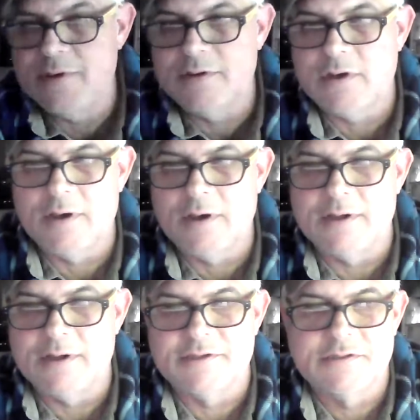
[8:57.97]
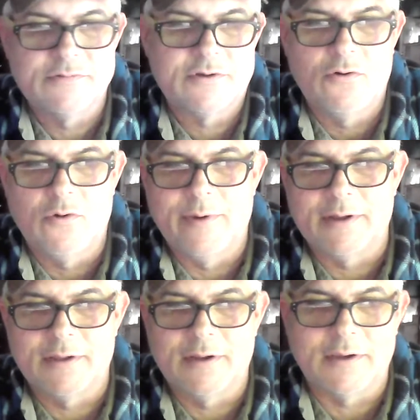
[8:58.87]
to be into guns. It was cool back
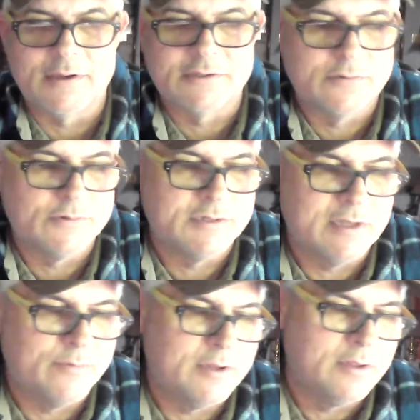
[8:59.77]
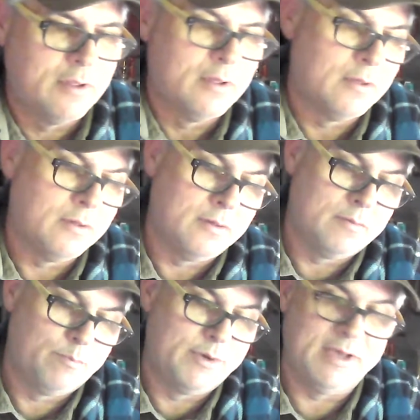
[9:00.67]
then, I guess. There wasn't that many.
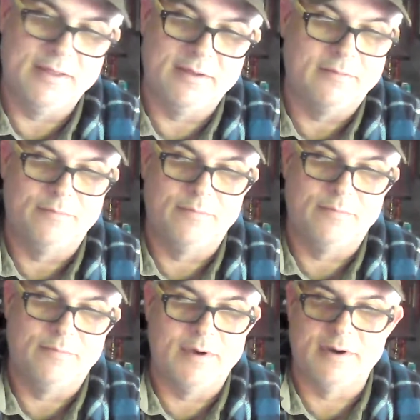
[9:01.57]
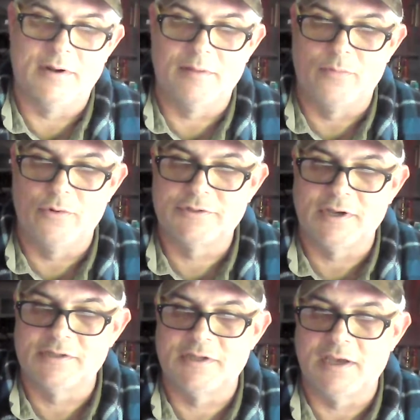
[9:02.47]
But yeah, they wanted all the Boy
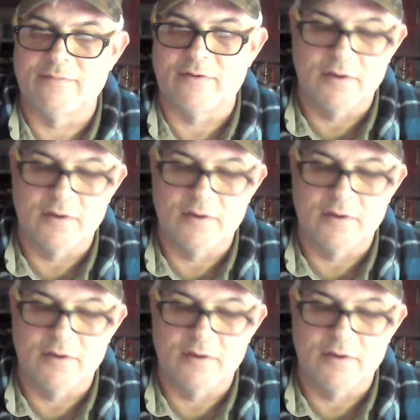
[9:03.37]
Scouts to have